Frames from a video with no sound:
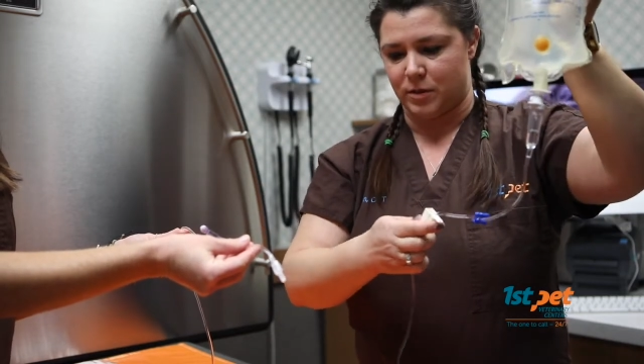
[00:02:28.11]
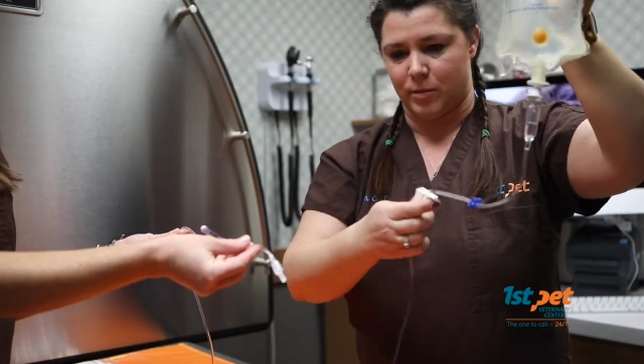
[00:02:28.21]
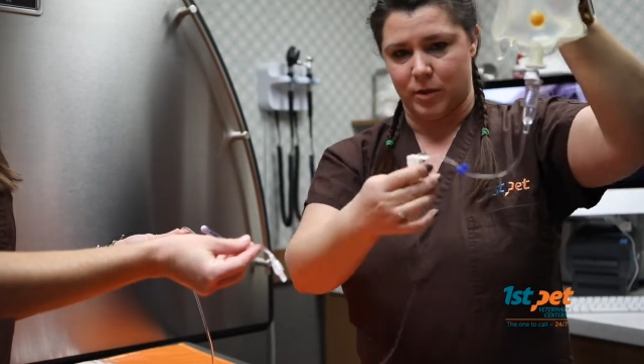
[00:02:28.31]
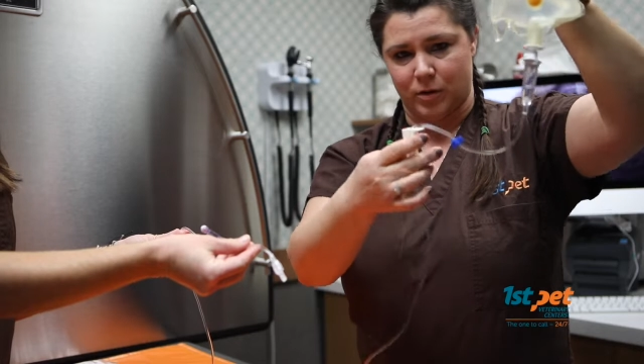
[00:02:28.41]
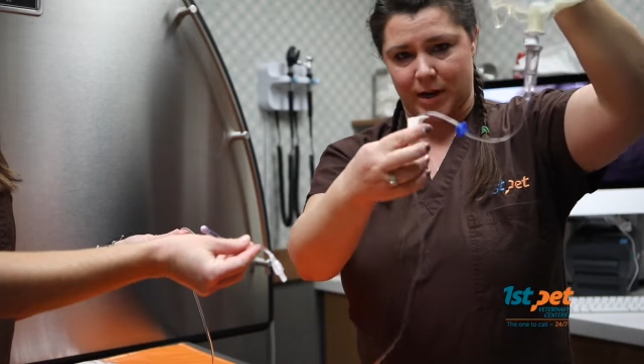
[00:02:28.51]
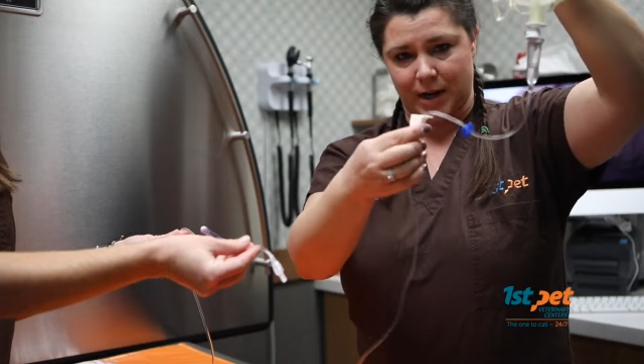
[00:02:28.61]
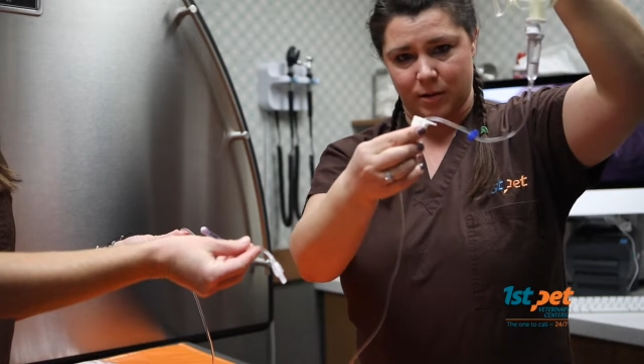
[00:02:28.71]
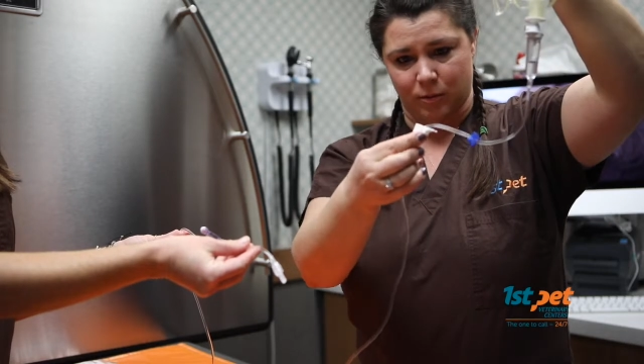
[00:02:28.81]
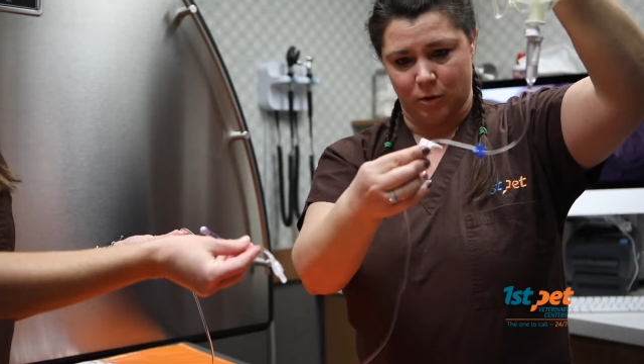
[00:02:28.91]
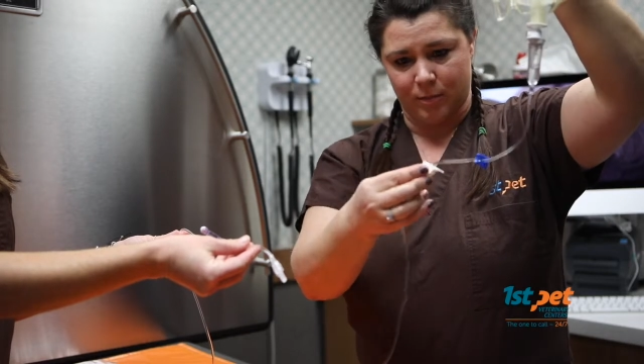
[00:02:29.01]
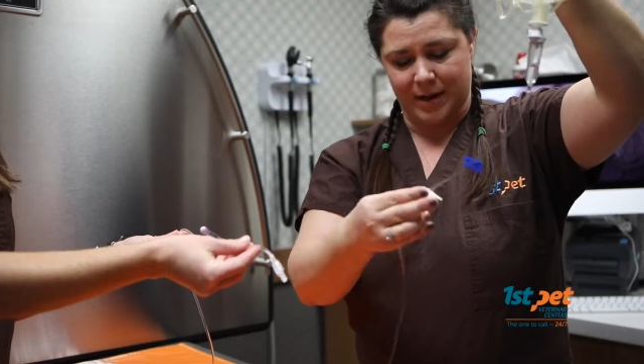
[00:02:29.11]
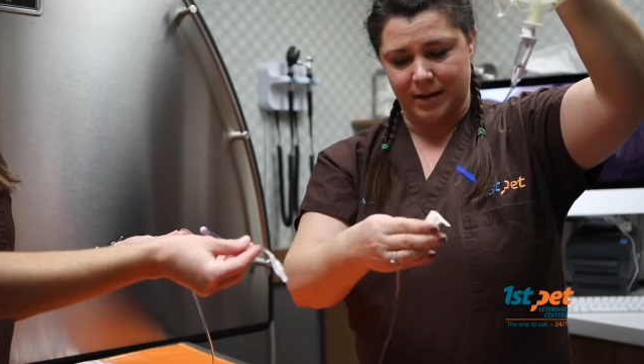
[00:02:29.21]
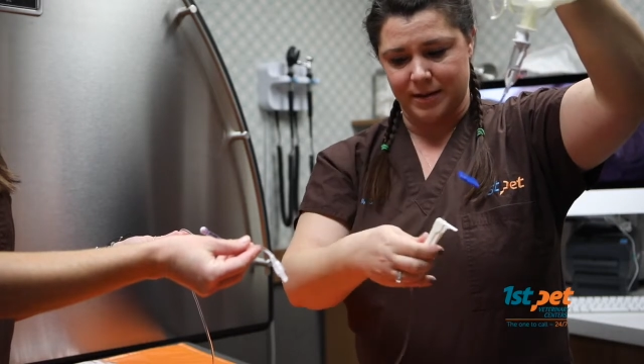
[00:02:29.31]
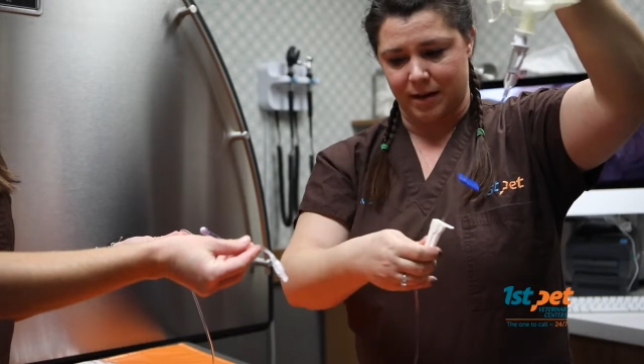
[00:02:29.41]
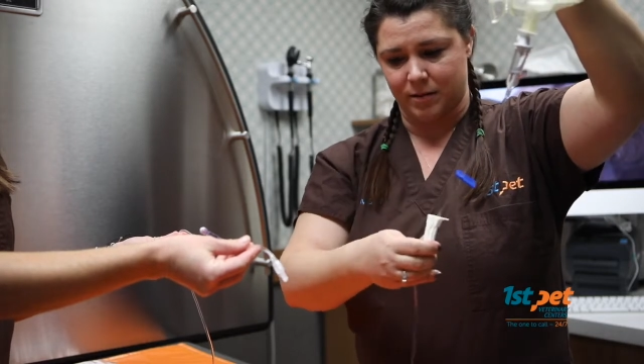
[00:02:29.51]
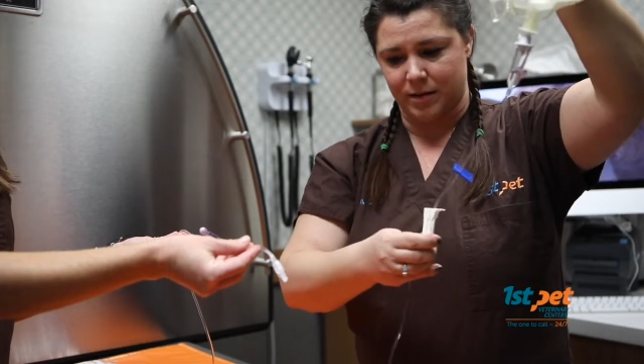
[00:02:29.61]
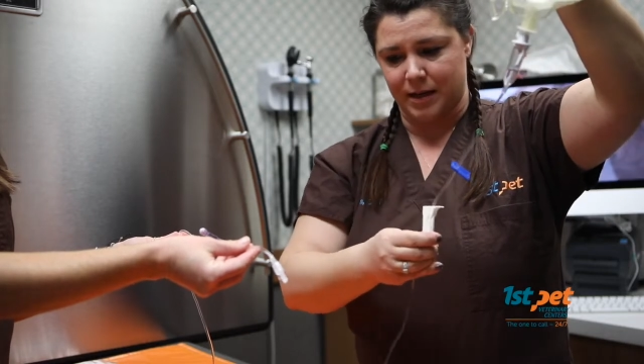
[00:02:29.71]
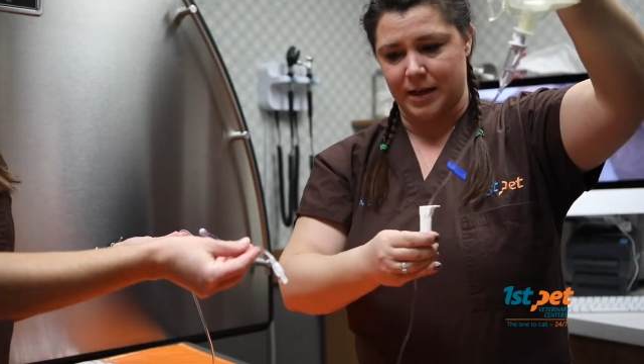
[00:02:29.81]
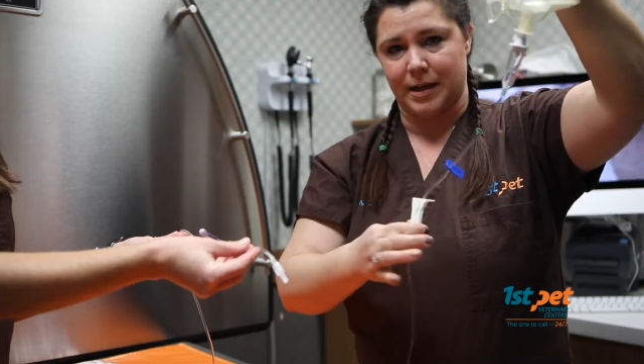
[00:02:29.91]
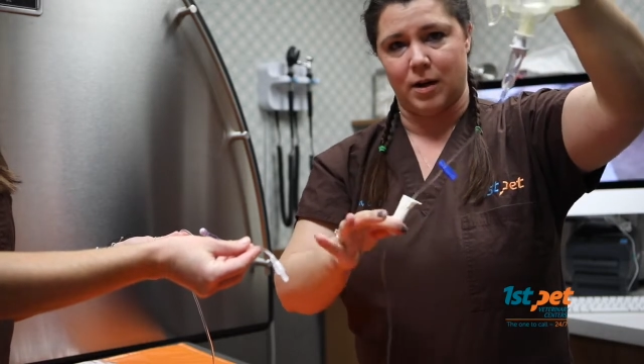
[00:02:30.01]
So I'm going to go ahead and roll it back down,
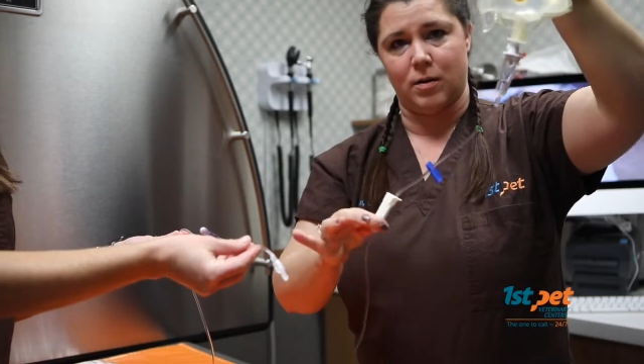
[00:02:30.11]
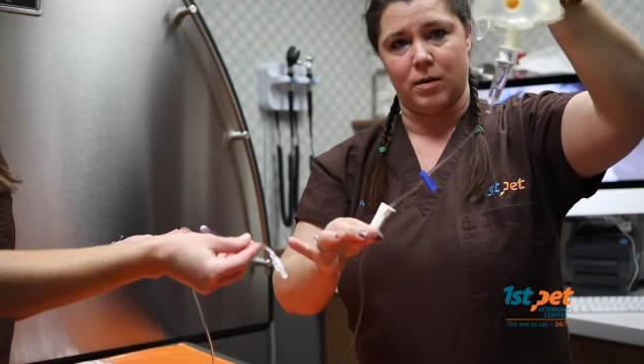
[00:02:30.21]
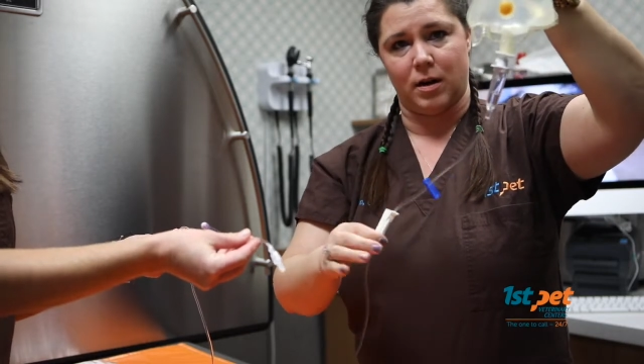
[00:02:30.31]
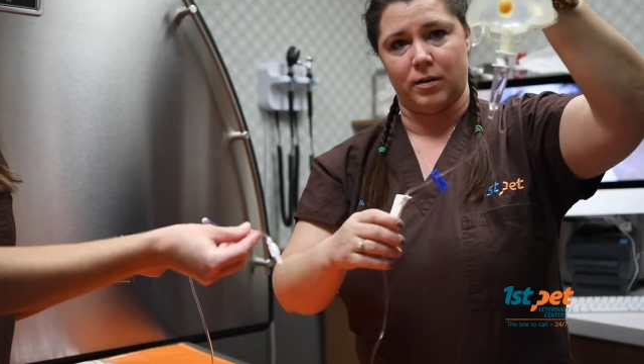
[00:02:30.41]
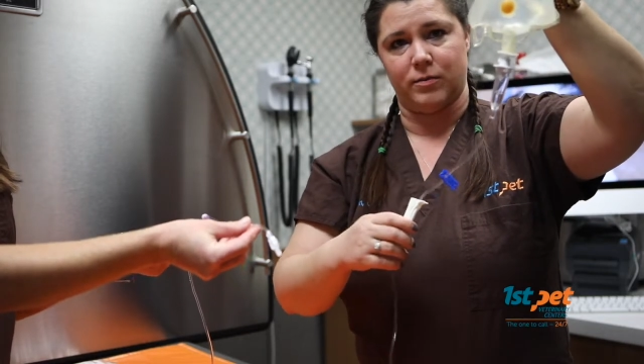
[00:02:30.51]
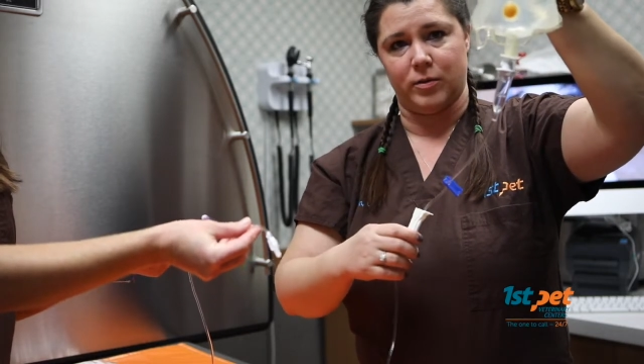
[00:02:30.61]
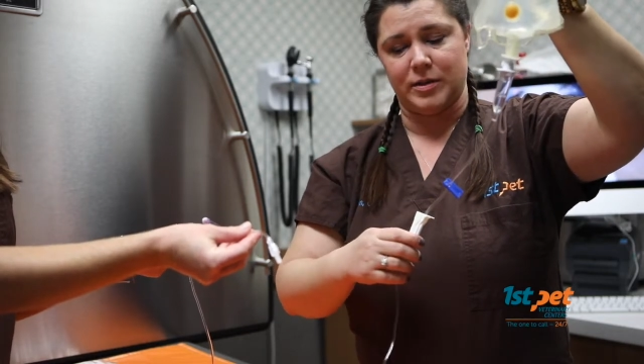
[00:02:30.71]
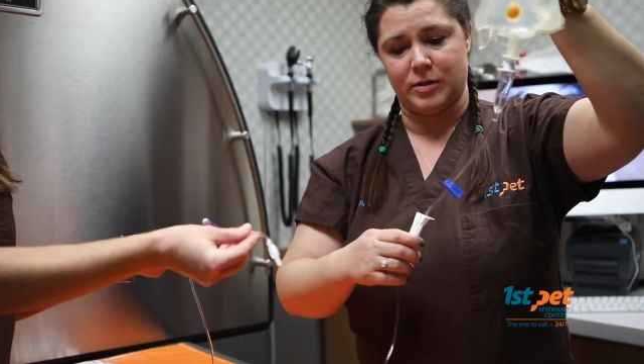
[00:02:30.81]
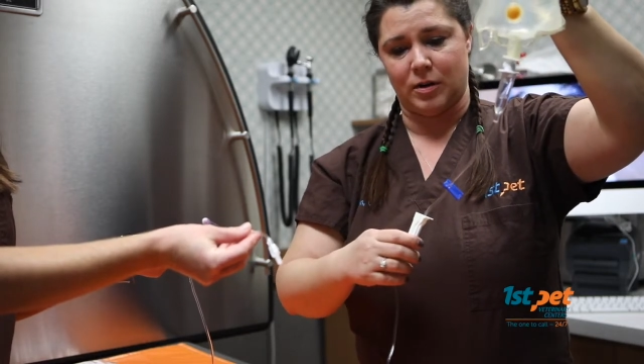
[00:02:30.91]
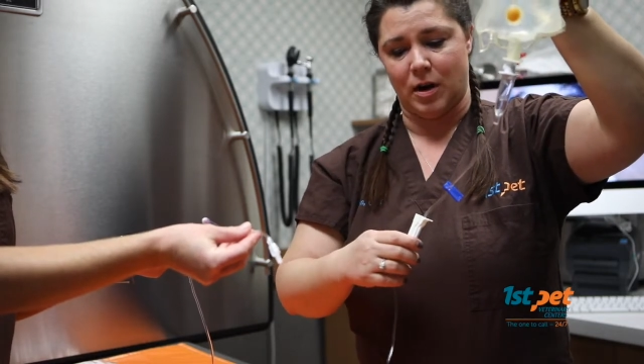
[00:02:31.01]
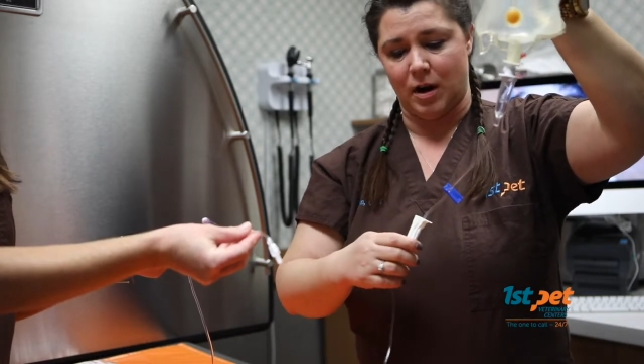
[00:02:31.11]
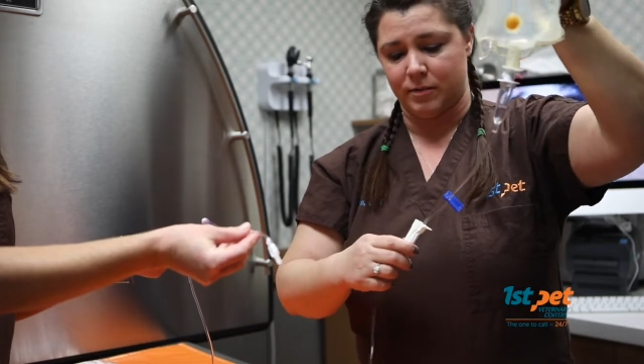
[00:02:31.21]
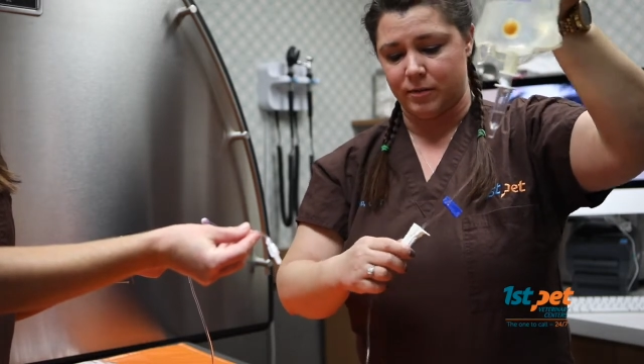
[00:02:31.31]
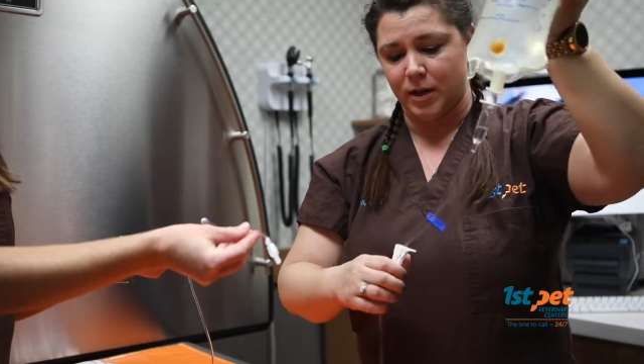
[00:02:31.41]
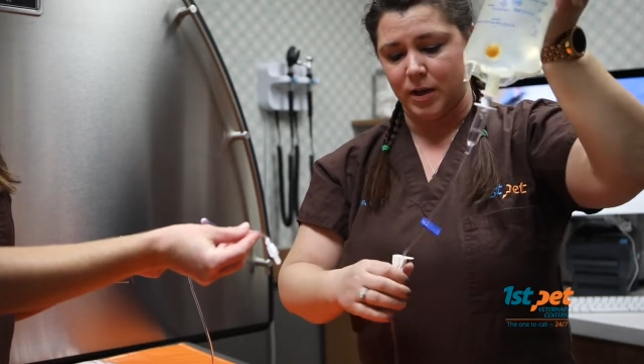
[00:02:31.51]
and now our fluids are off.